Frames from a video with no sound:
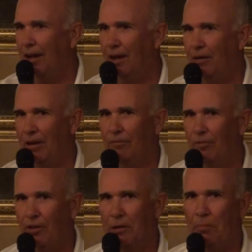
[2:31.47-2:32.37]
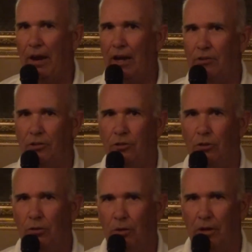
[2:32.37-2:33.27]
I'm very proud to
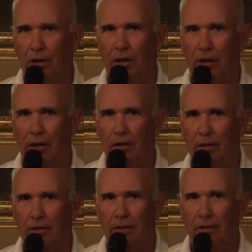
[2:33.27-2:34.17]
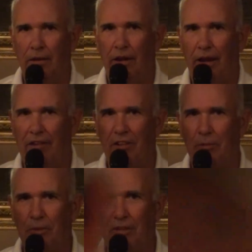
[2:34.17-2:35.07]
have
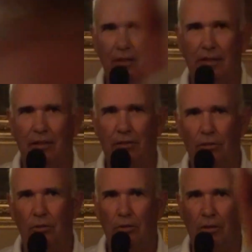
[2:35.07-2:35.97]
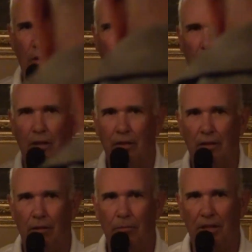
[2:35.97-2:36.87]
him inducted into
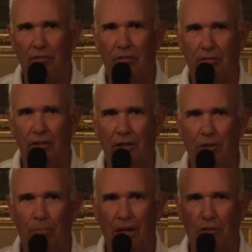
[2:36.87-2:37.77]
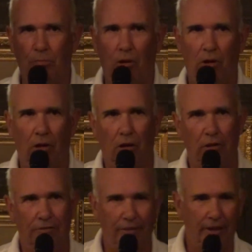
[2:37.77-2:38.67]
the Men's Senior Baseball
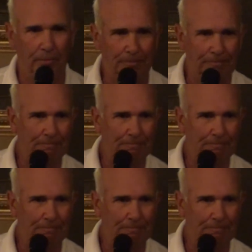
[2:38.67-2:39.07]
Hall of Fame.